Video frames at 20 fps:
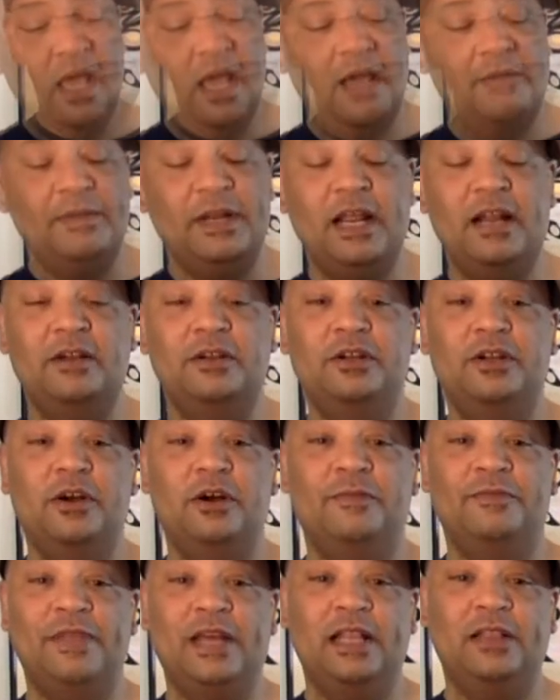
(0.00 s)
I mean, I don't know
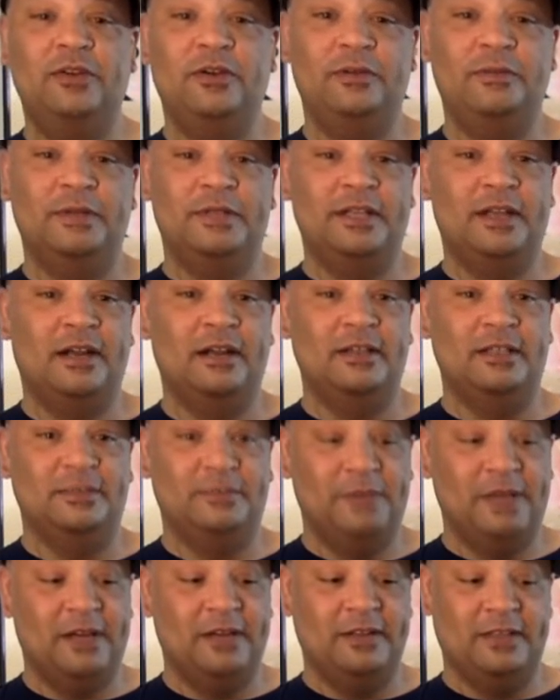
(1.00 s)
if that Louis Vuitton is
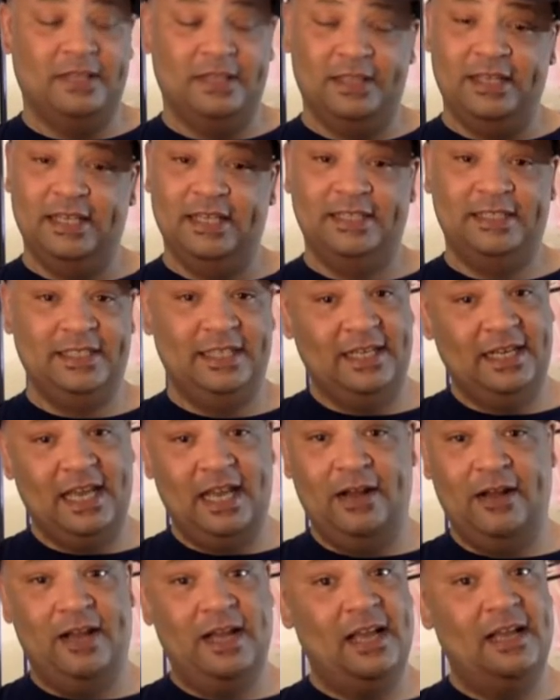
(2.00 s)
better than this, then
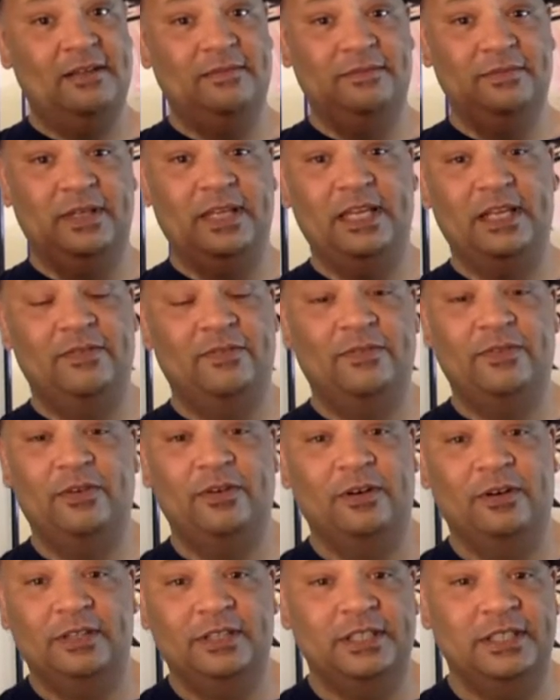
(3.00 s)
I am in
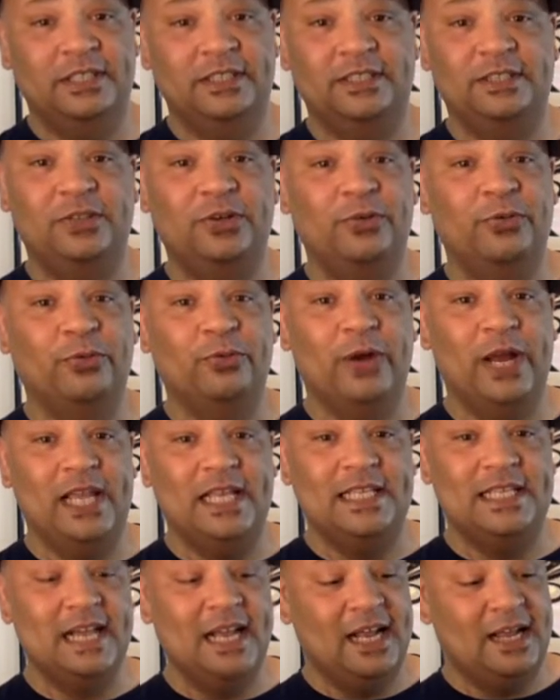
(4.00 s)
for just
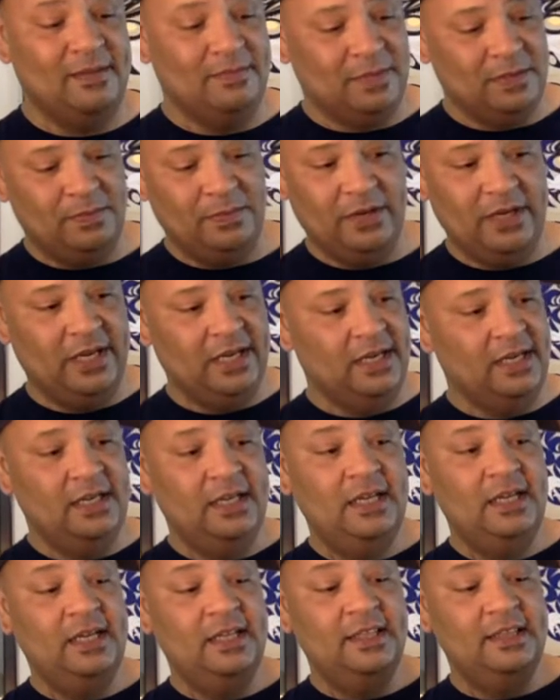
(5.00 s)
great times. But
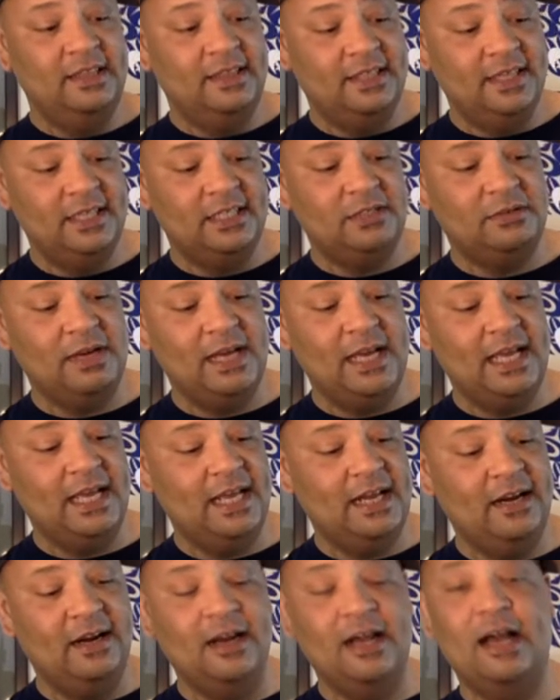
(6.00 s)
this right
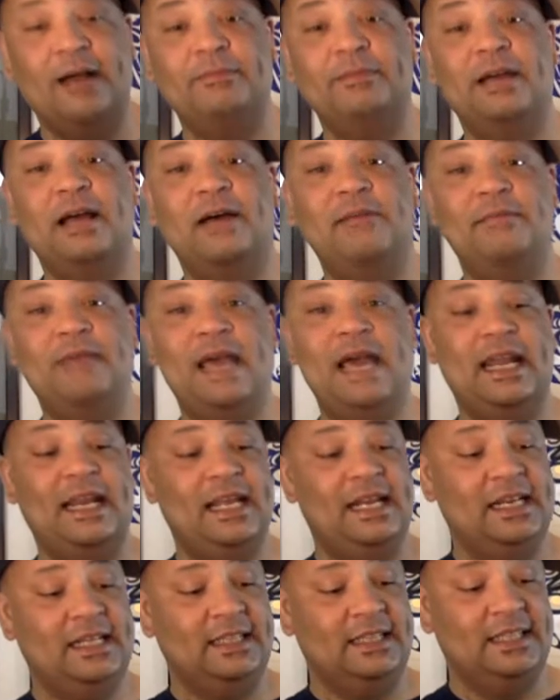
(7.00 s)
here, I'm not mad
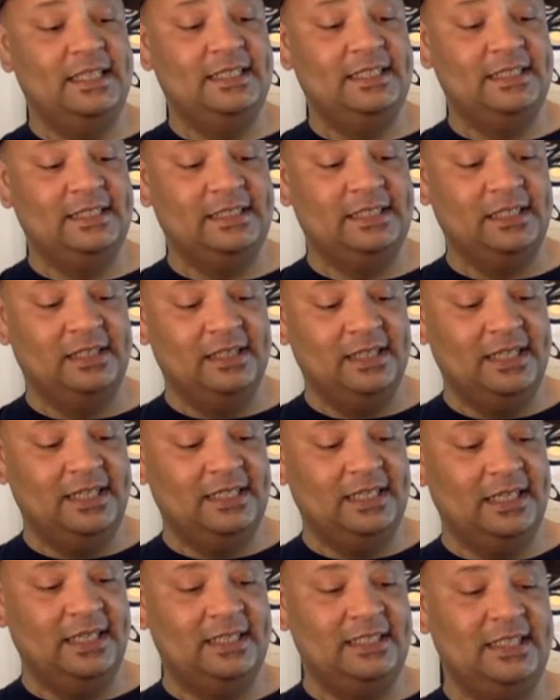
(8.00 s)
at it. This is
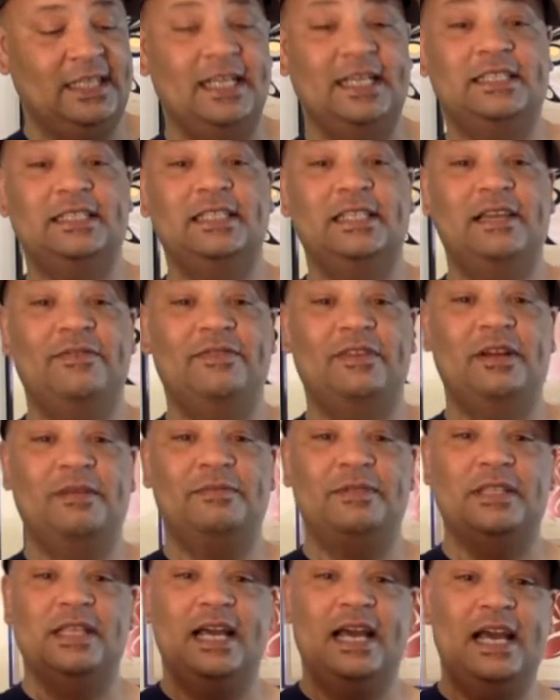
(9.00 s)
delicious. It's living up
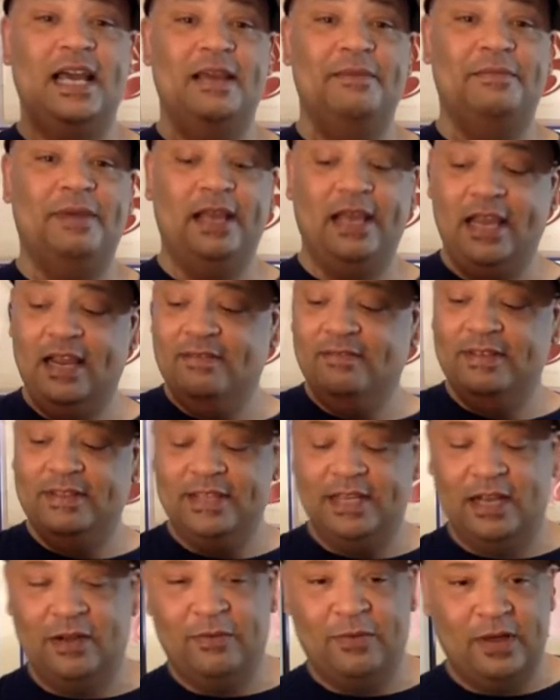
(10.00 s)
to the hype.
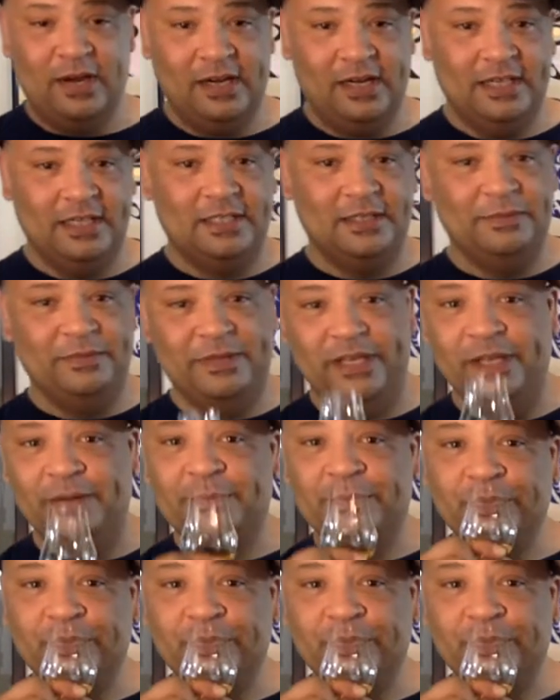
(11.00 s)
Everything I wanted it to be.